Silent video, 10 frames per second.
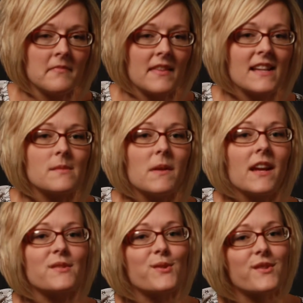That's
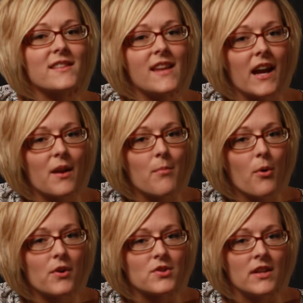because there's a second
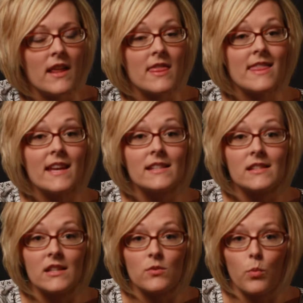portion, and this
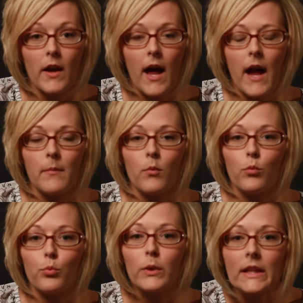is what
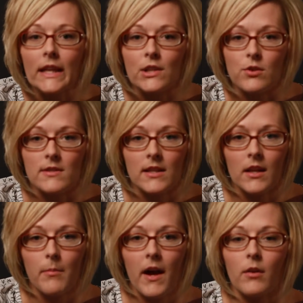I'm really interested
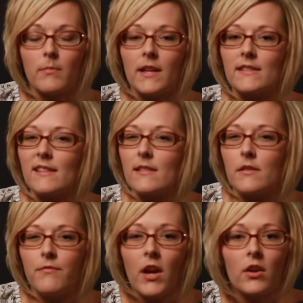about because this is a
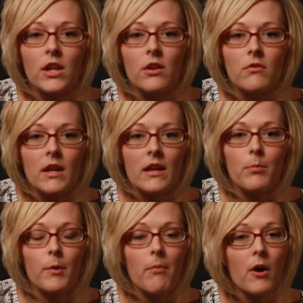very unique
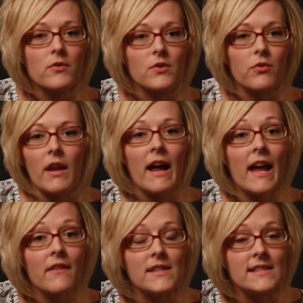proposal that I
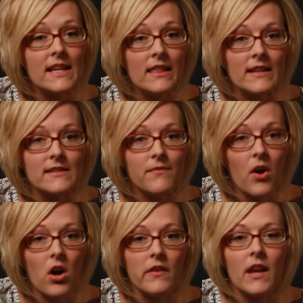haven't seen thus
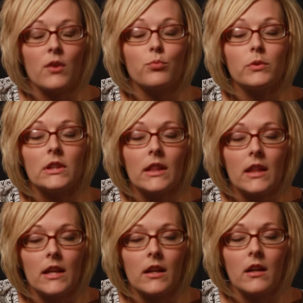far that I really
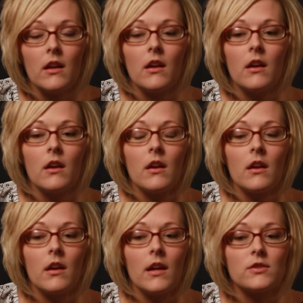think
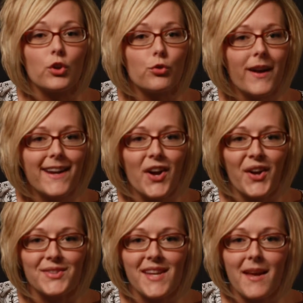is a great
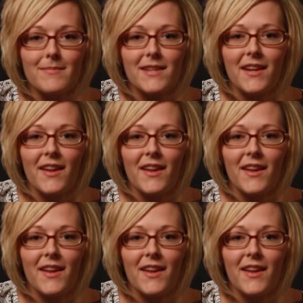concept